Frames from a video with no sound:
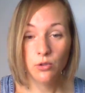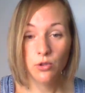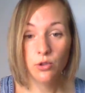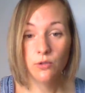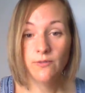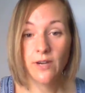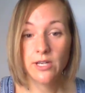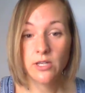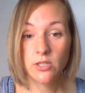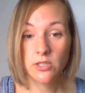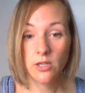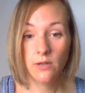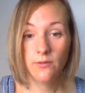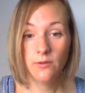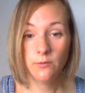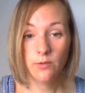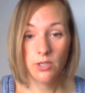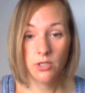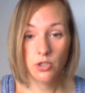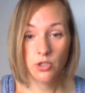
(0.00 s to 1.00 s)
do you find yourself
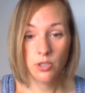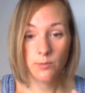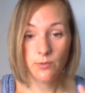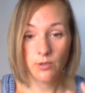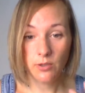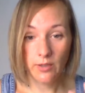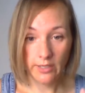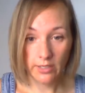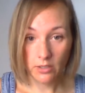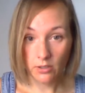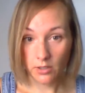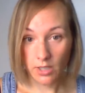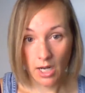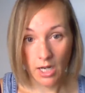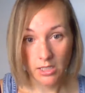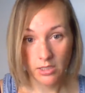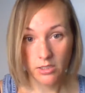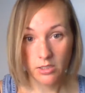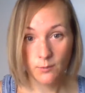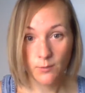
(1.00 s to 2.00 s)
in relationships where, like, you're
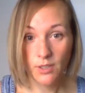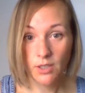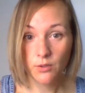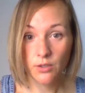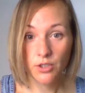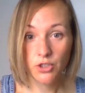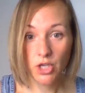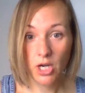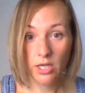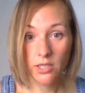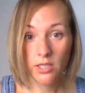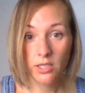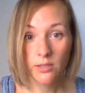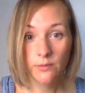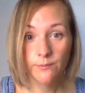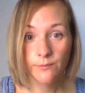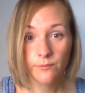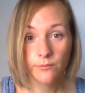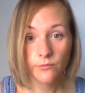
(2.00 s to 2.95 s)
constantly being rejected?